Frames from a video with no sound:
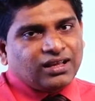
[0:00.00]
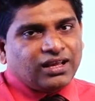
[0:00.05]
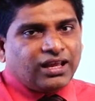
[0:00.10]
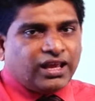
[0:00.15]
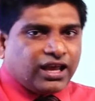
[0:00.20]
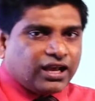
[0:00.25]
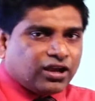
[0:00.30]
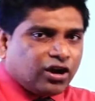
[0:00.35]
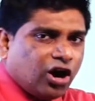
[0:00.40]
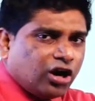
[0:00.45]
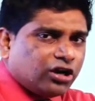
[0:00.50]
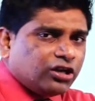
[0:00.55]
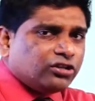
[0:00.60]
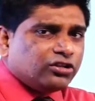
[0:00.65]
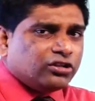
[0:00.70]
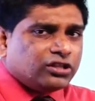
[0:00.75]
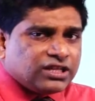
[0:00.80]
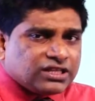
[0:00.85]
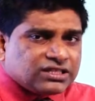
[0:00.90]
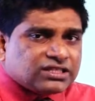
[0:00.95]
According
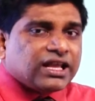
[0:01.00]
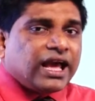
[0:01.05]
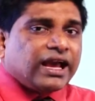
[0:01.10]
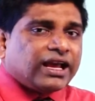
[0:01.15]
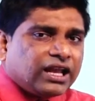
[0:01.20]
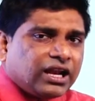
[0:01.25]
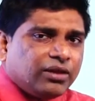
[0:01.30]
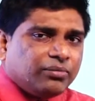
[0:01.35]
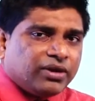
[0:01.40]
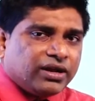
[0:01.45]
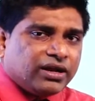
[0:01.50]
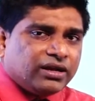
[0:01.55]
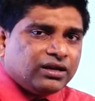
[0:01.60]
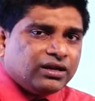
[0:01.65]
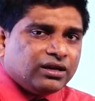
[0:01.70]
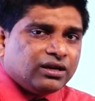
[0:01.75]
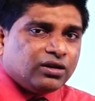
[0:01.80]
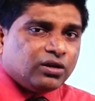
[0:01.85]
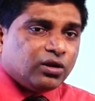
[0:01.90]
to this agreement,